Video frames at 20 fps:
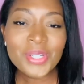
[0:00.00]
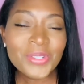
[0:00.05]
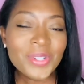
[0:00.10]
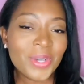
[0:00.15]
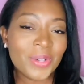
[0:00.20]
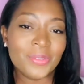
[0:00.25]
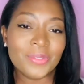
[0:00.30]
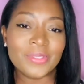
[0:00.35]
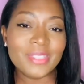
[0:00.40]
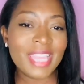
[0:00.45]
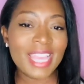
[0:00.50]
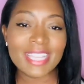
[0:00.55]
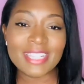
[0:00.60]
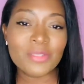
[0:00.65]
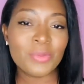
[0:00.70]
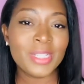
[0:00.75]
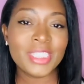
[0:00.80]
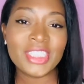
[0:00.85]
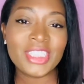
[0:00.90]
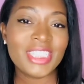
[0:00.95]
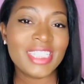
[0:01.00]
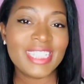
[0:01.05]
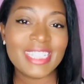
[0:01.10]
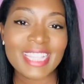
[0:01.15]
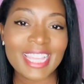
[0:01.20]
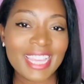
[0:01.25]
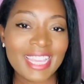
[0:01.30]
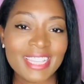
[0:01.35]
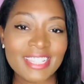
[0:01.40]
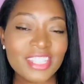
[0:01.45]
You know, that's what she
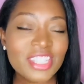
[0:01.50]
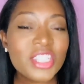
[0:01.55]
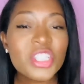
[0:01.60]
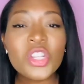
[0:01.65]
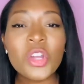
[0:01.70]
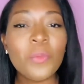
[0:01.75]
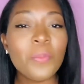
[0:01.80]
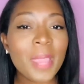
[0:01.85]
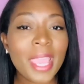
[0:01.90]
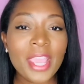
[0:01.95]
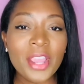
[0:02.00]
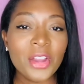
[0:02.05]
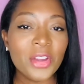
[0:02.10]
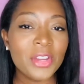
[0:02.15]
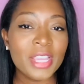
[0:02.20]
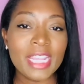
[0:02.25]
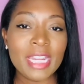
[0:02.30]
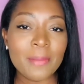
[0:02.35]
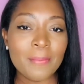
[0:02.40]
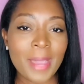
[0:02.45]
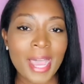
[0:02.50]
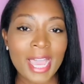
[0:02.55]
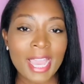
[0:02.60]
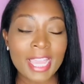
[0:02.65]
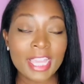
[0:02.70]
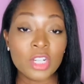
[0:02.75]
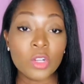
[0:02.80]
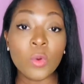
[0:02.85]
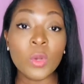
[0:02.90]
says. Just don't pay her any mind.